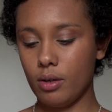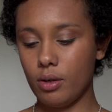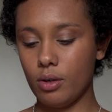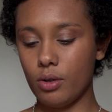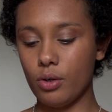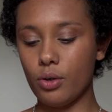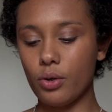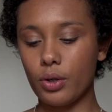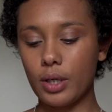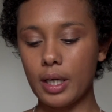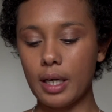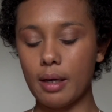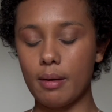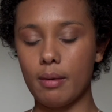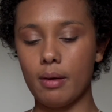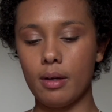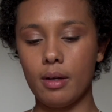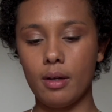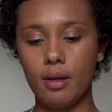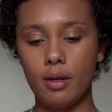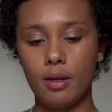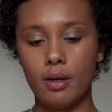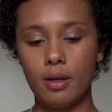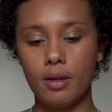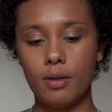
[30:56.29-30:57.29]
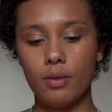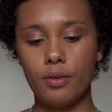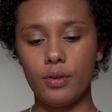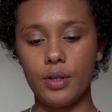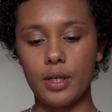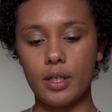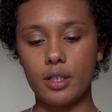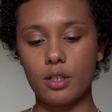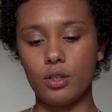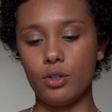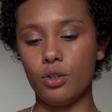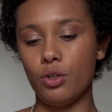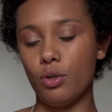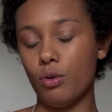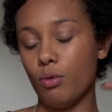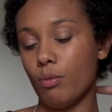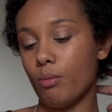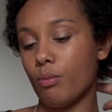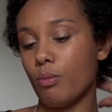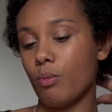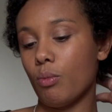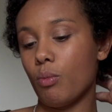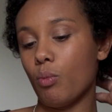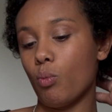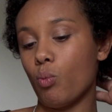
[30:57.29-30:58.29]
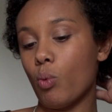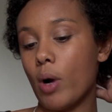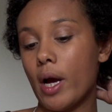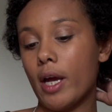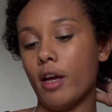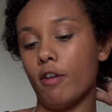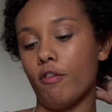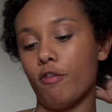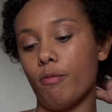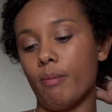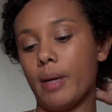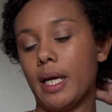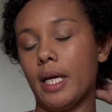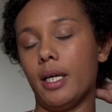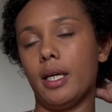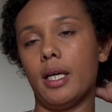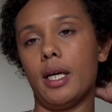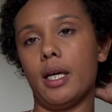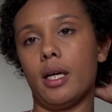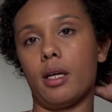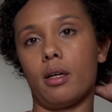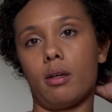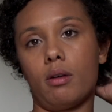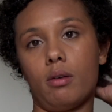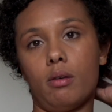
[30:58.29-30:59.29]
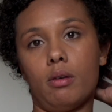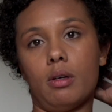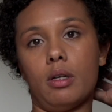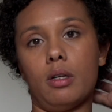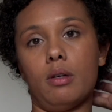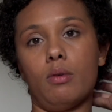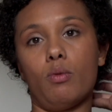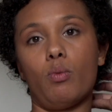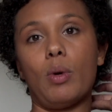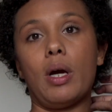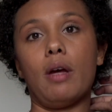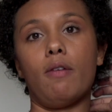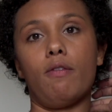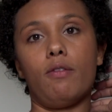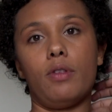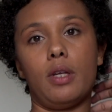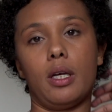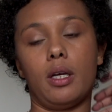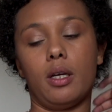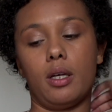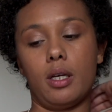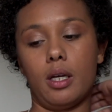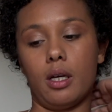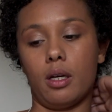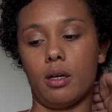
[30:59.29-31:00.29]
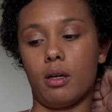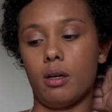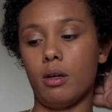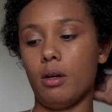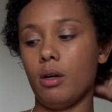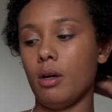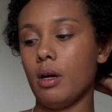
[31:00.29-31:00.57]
look at this new way of making and way of thinking,